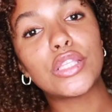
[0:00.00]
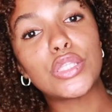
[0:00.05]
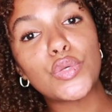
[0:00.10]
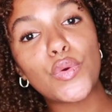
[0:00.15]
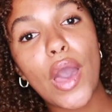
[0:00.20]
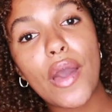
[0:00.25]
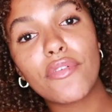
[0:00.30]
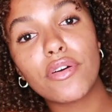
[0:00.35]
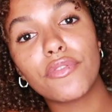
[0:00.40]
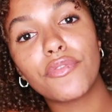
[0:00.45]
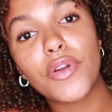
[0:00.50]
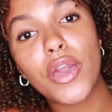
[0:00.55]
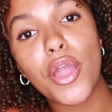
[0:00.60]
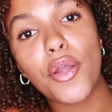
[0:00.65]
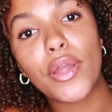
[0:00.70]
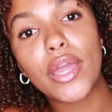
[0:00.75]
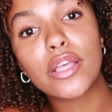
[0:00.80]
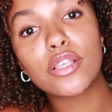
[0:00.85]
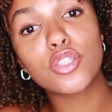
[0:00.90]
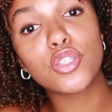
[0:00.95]
I do have a
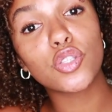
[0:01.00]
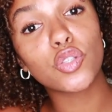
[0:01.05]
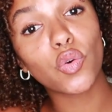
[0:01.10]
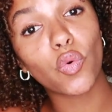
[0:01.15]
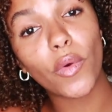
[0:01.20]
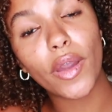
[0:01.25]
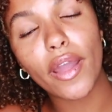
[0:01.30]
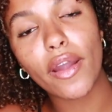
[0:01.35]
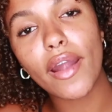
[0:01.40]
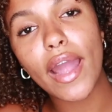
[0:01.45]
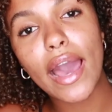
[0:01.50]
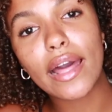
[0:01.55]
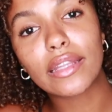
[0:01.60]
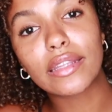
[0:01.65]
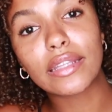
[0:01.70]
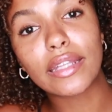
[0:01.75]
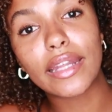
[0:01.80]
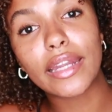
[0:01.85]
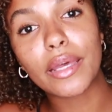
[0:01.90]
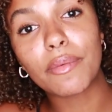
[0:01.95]
very square
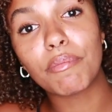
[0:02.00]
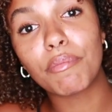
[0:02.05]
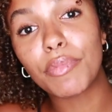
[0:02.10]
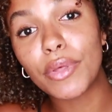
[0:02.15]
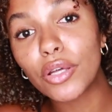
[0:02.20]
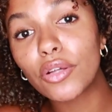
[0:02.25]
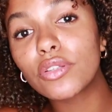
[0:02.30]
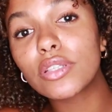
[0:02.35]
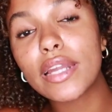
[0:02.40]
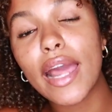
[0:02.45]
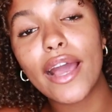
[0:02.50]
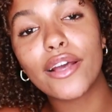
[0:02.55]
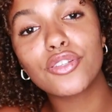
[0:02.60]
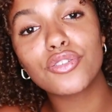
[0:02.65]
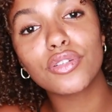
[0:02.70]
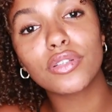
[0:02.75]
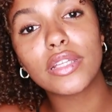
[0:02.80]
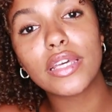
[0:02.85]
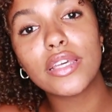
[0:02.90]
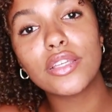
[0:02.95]
athletic build
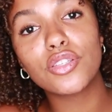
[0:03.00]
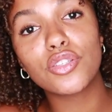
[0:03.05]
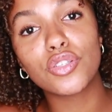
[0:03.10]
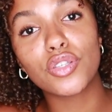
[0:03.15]
naturally,